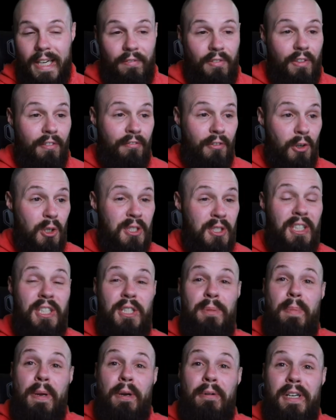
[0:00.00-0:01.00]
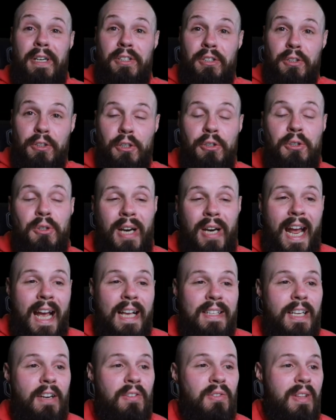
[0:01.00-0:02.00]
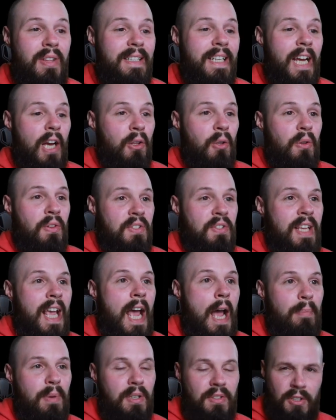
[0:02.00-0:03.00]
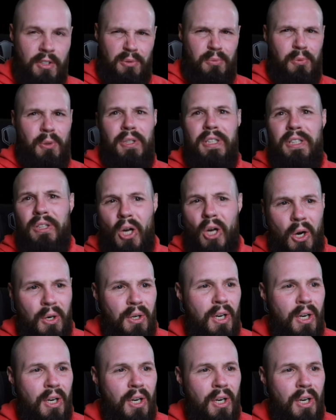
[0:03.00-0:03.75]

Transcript: If the first experience your user has after they download this app is this really long,